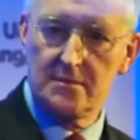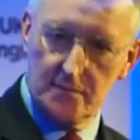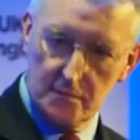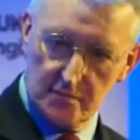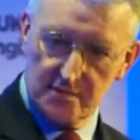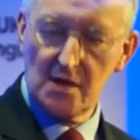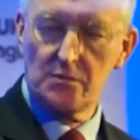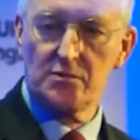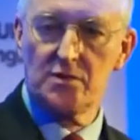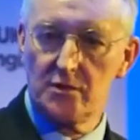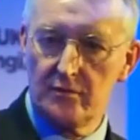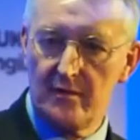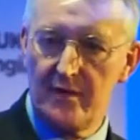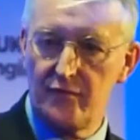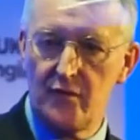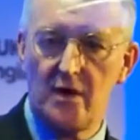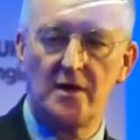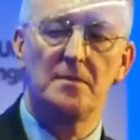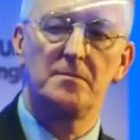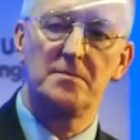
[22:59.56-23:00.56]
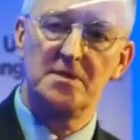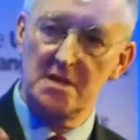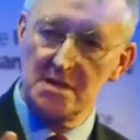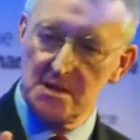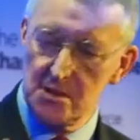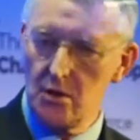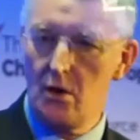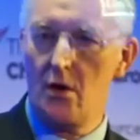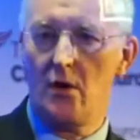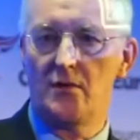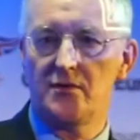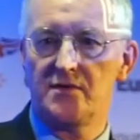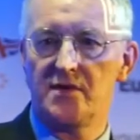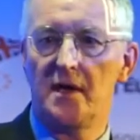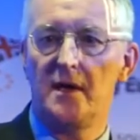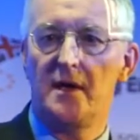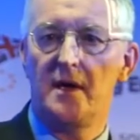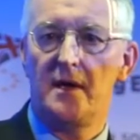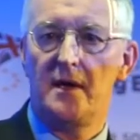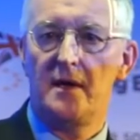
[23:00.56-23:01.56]
the result of the referendum does not
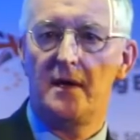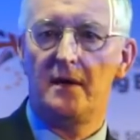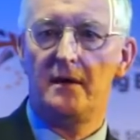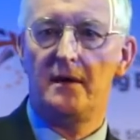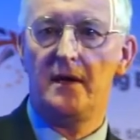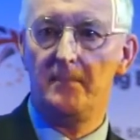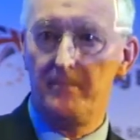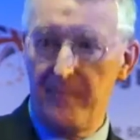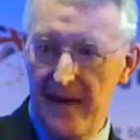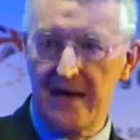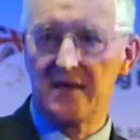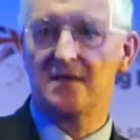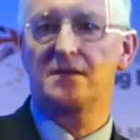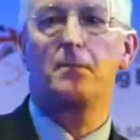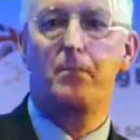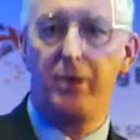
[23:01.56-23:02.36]
impact